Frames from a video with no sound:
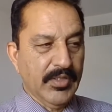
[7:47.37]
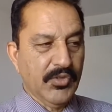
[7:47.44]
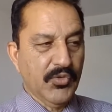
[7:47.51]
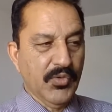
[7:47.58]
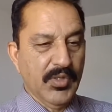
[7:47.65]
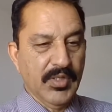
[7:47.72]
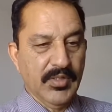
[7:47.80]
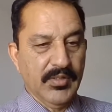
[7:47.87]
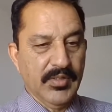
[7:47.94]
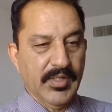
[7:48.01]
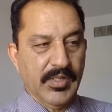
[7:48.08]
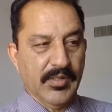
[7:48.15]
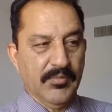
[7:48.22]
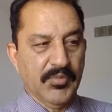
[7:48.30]
gradual
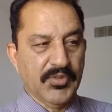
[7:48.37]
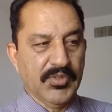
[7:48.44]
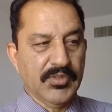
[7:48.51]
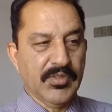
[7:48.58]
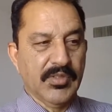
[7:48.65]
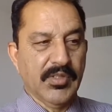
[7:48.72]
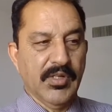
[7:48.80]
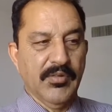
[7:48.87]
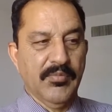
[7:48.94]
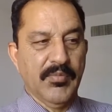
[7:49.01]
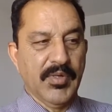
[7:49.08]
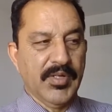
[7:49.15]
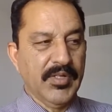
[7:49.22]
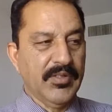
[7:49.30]
decomposition
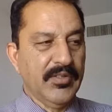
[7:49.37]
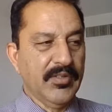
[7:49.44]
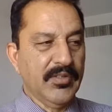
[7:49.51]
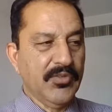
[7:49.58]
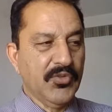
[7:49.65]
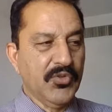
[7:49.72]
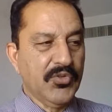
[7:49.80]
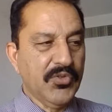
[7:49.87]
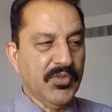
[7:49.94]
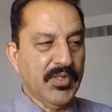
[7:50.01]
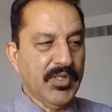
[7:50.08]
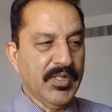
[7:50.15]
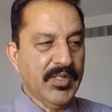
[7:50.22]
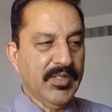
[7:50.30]
of material.
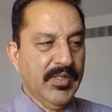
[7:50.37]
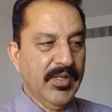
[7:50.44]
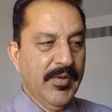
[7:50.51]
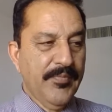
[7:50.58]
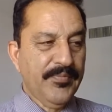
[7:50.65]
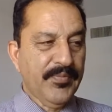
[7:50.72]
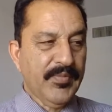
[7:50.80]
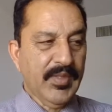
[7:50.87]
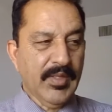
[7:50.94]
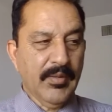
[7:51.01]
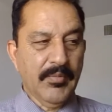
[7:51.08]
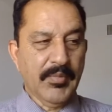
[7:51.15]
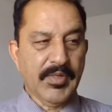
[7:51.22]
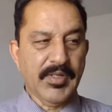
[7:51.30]
Usually,
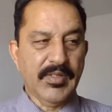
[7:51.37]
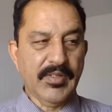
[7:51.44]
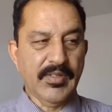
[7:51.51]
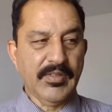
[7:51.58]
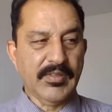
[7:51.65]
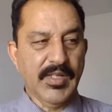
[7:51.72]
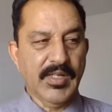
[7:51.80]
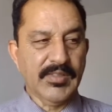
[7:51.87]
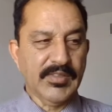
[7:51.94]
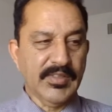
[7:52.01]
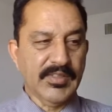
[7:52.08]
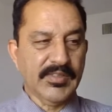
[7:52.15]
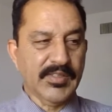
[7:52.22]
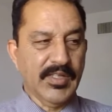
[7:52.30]
the material as
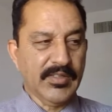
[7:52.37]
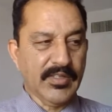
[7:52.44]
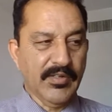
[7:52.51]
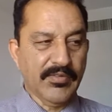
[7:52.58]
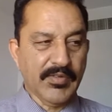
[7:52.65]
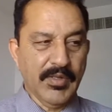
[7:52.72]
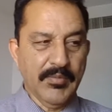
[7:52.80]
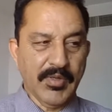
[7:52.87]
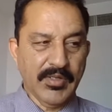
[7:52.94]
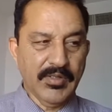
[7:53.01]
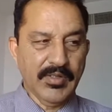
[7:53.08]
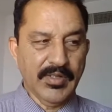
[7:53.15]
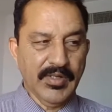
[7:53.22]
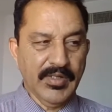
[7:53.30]
a result of
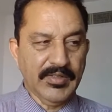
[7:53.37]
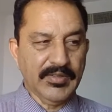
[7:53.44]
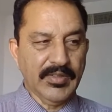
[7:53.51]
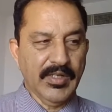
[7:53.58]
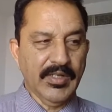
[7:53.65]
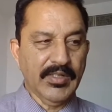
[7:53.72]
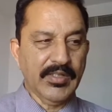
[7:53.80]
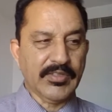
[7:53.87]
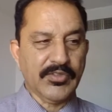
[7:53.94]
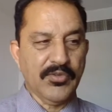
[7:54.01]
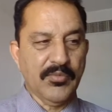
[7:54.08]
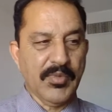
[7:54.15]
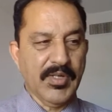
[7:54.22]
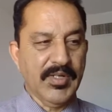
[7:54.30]
chemical and the
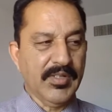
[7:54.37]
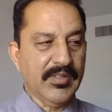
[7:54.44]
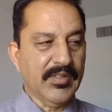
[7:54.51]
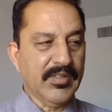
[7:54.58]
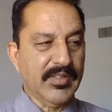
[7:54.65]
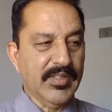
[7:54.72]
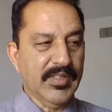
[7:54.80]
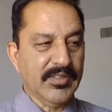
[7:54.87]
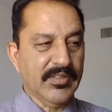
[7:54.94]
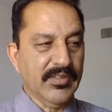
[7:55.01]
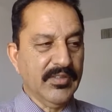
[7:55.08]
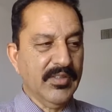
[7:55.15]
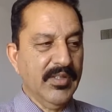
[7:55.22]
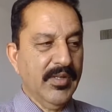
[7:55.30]
electromechanical
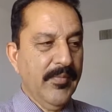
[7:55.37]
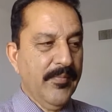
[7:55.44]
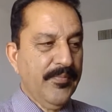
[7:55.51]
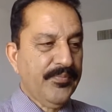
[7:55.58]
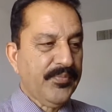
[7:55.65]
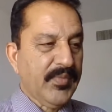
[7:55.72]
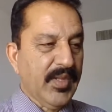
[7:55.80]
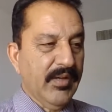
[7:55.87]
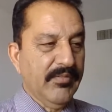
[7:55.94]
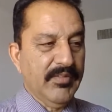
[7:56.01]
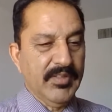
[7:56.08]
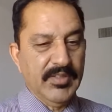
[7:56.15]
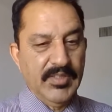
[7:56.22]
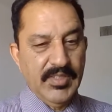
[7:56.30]
reaction
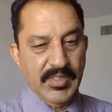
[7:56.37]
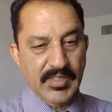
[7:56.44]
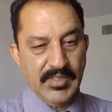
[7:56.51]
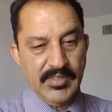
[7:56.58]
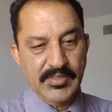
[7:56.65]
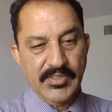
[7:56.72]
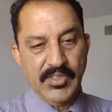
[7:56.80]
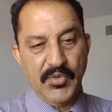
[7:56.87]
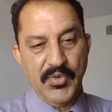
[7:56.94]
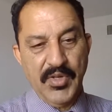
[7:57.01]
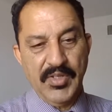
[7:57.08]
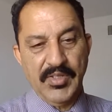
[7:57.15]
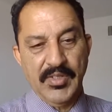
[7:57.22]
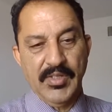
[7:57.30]
with their
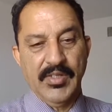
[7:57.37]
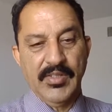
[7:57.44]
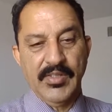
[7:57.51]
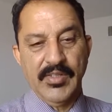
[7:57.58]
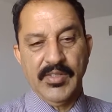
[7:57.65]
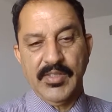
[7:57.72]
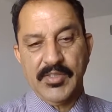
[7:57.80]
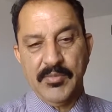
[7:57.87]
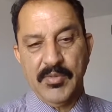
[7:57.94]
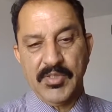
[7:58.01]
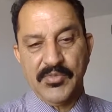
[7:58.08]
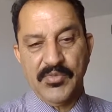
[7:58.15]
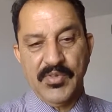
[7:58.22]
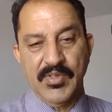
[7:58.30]
surrounding and the
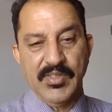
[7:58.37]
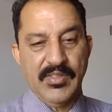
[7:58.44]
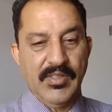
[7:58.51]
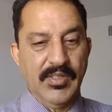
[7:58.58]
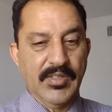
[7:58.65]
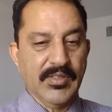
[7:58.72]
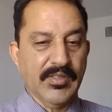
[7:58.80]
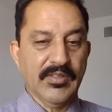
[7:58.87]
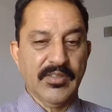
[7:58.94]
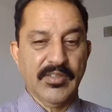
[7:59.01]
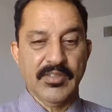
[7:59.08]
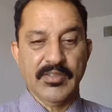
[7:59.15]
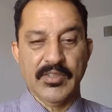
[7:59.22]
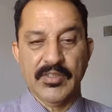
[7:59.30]
atmosphere or
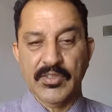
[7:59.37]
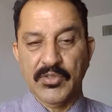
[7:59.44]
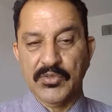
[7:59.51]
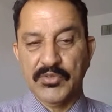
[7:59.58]
under the